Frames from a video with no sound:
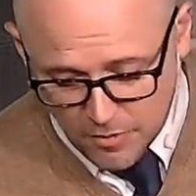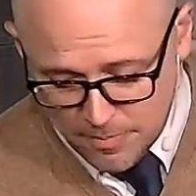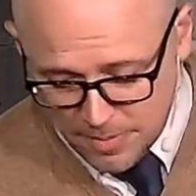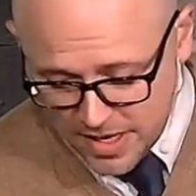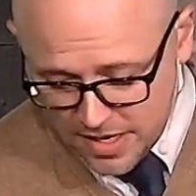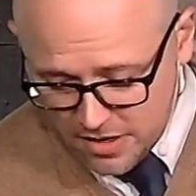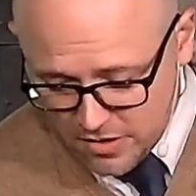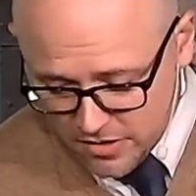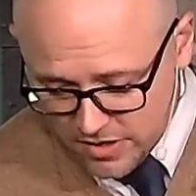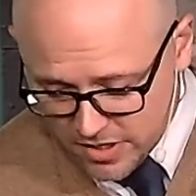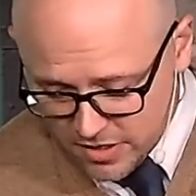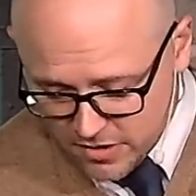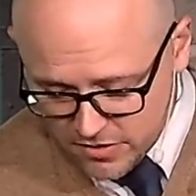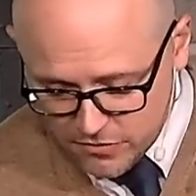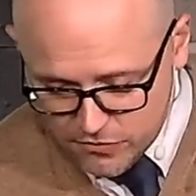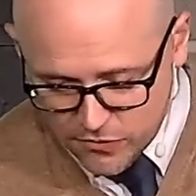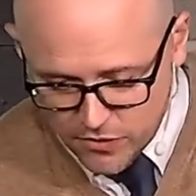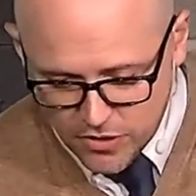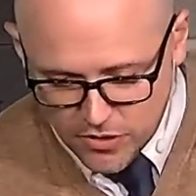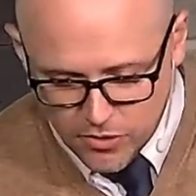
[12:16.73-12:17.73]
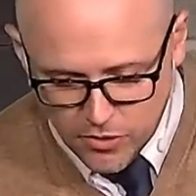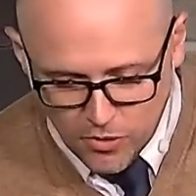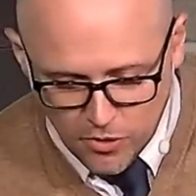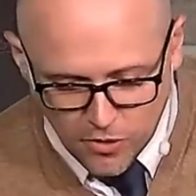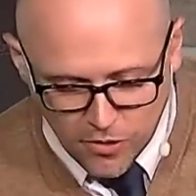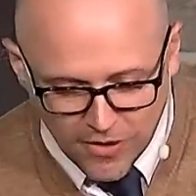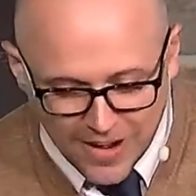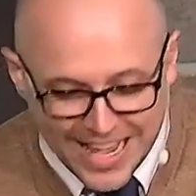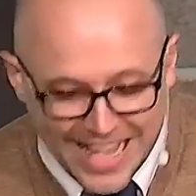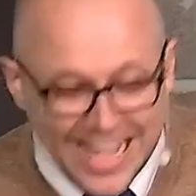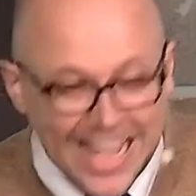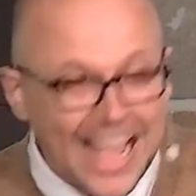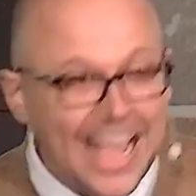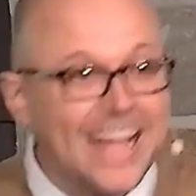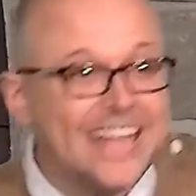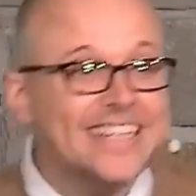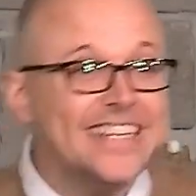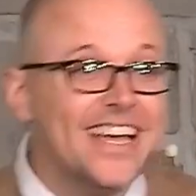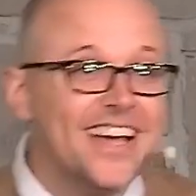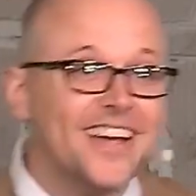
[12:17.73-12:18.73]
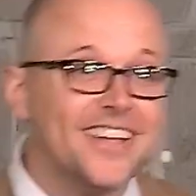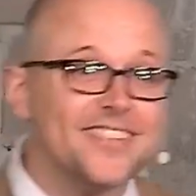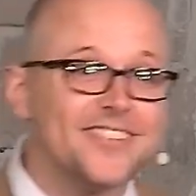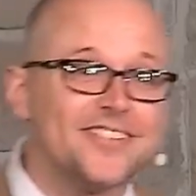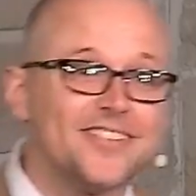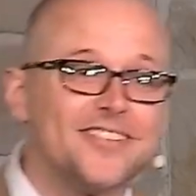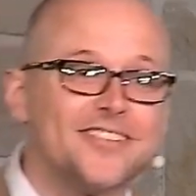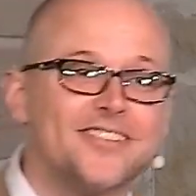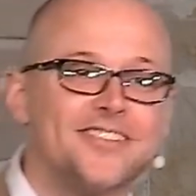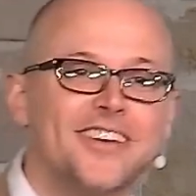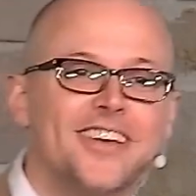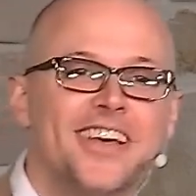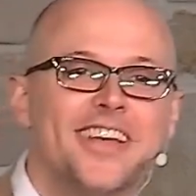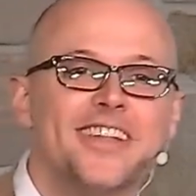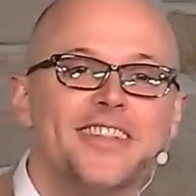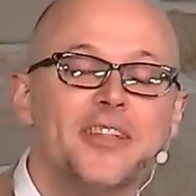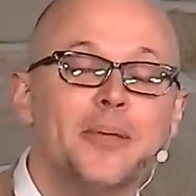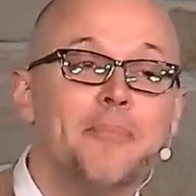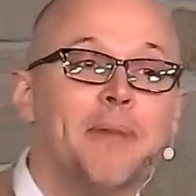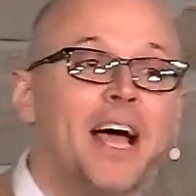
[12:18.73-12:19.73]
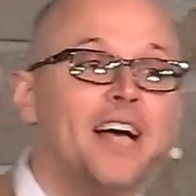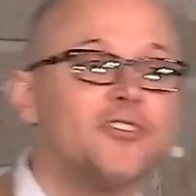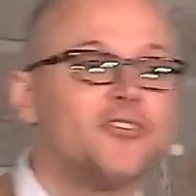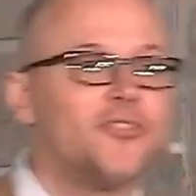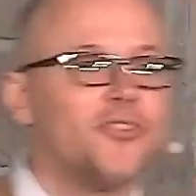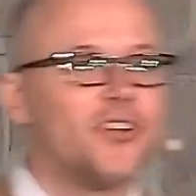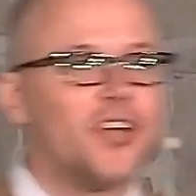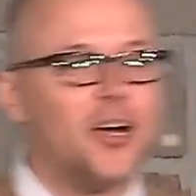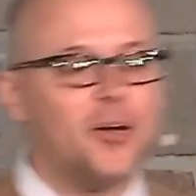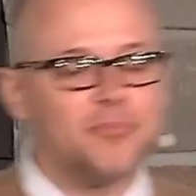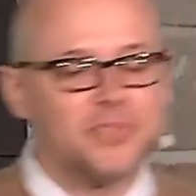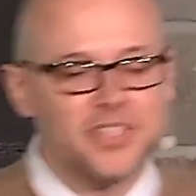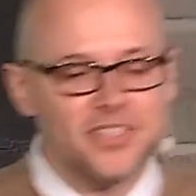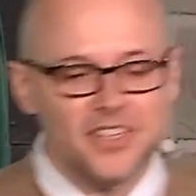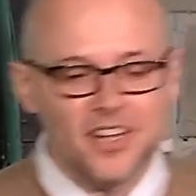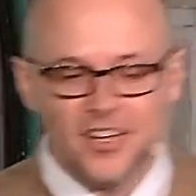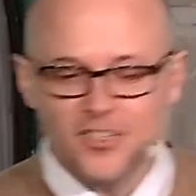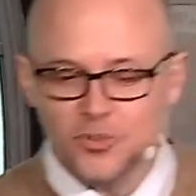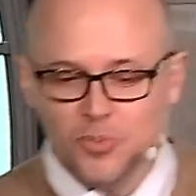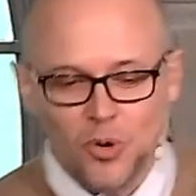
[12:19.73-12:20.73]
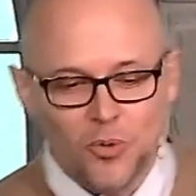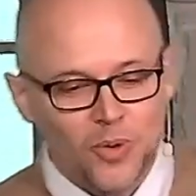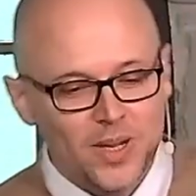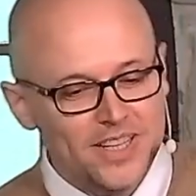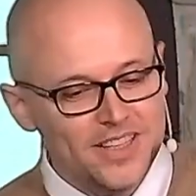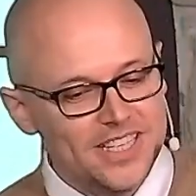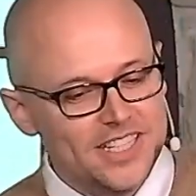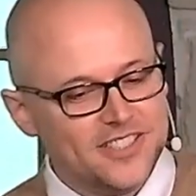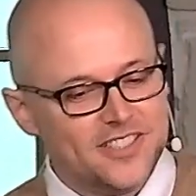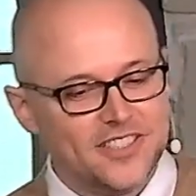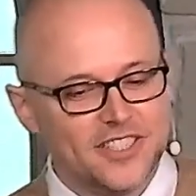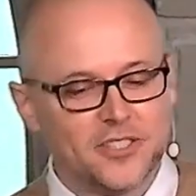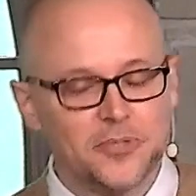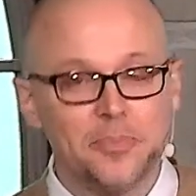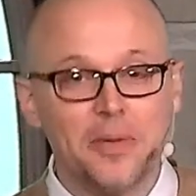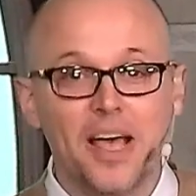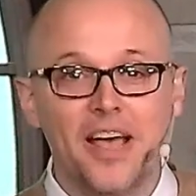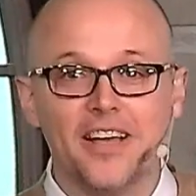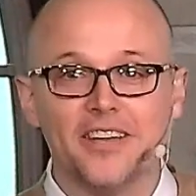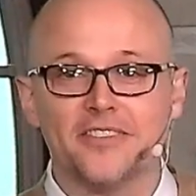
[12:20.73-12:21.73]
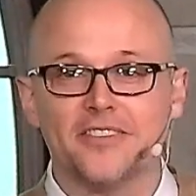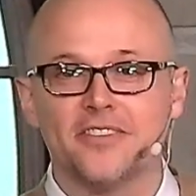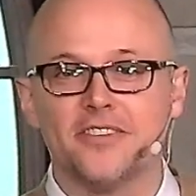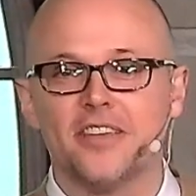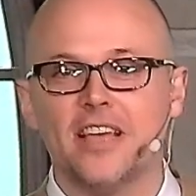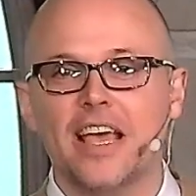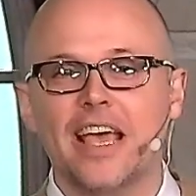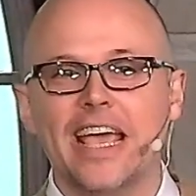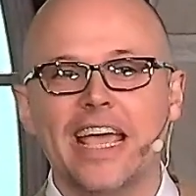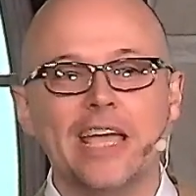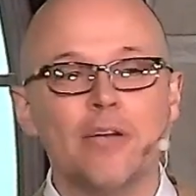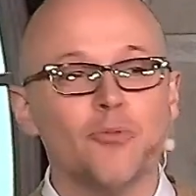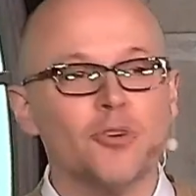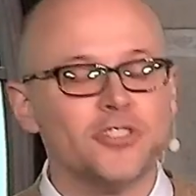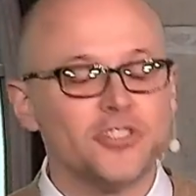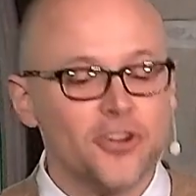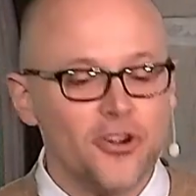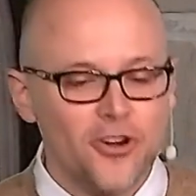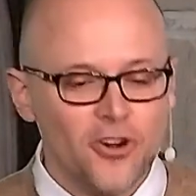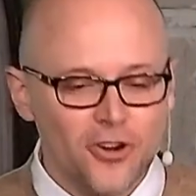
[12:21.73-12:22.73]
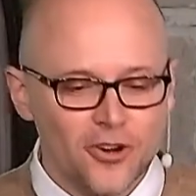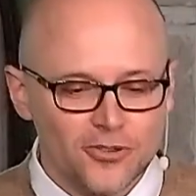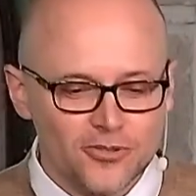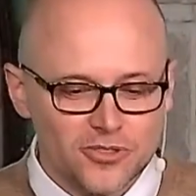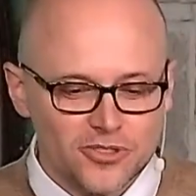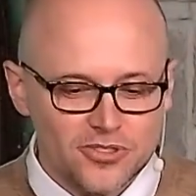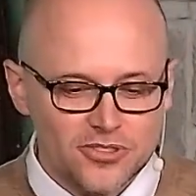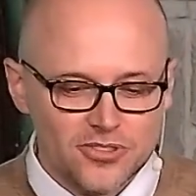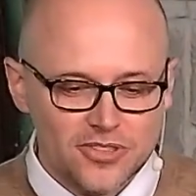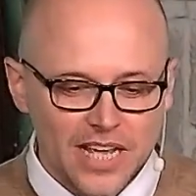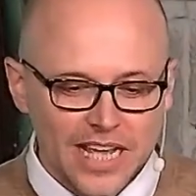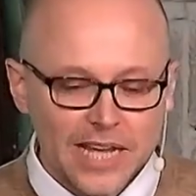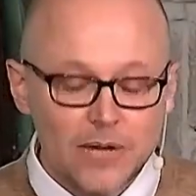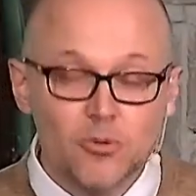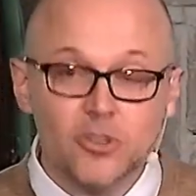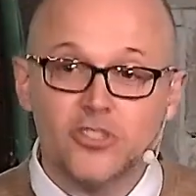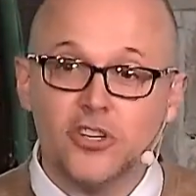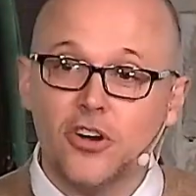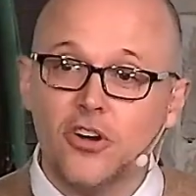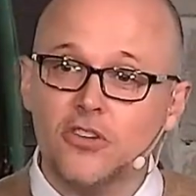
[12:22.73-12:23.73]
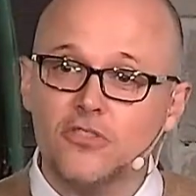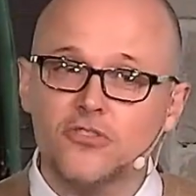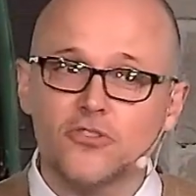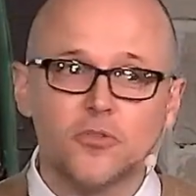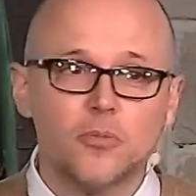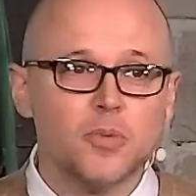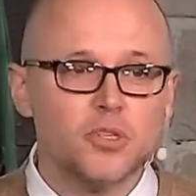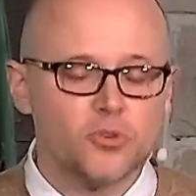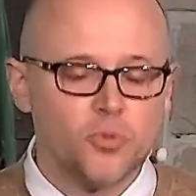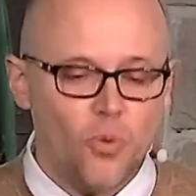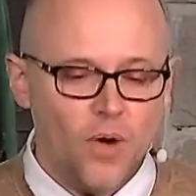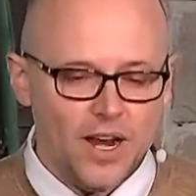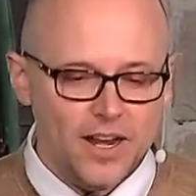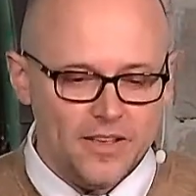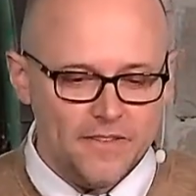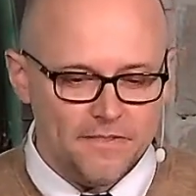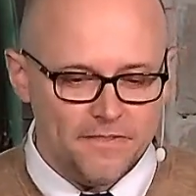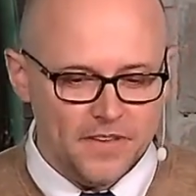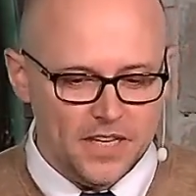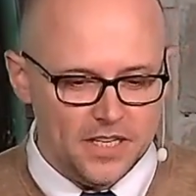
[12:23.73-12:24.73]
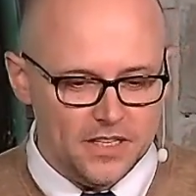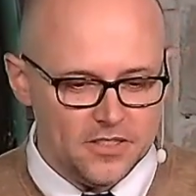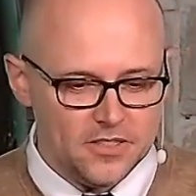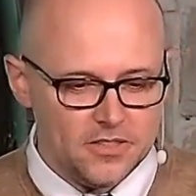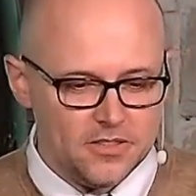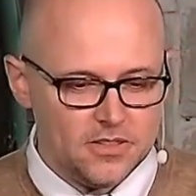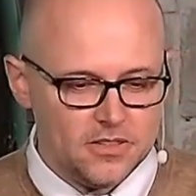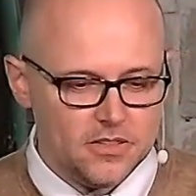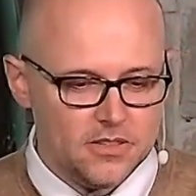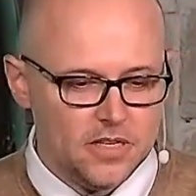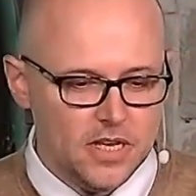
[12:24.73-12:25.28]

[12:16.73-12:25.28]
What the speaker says: pounding on the front door. And yes, the master comes and does what we least expect. He returns. He returns from his wedding feast.